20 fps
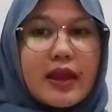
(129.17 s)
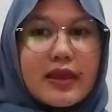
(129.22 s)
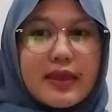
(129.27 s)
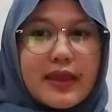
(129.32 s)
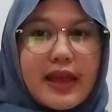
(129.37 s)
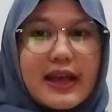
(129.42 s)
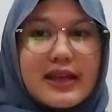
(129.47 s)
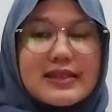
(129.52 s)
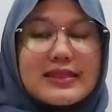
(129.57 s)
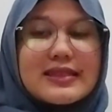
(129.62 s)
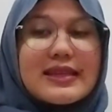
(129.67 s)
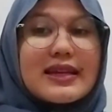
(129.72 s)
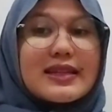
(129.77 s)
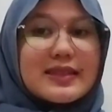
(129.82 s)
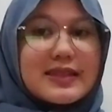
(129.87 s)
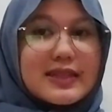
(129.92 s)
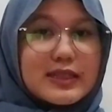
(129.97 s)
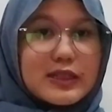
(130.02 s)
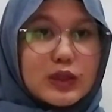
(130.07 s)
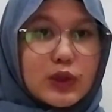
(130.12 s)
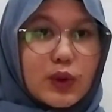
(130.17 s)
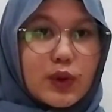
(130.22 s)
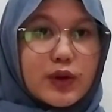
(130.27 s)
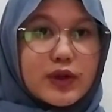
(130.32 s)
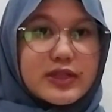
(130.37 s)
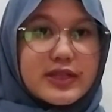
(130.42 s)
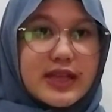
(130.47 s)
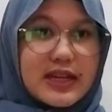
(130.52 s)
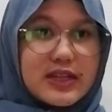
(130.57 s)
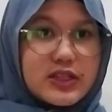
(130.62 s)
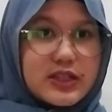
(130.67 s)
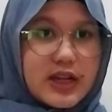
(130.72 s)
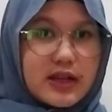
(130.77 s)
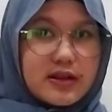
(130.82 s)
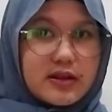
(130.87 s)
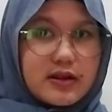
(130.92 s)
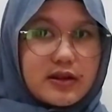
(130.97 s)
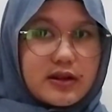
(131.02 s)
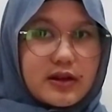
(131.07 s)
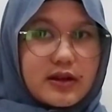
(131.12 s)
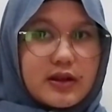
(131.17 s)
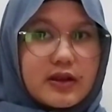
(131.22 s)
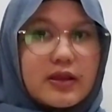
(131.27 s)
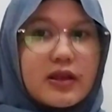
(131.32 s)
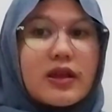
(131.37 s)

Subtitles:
Next, discourse and gender.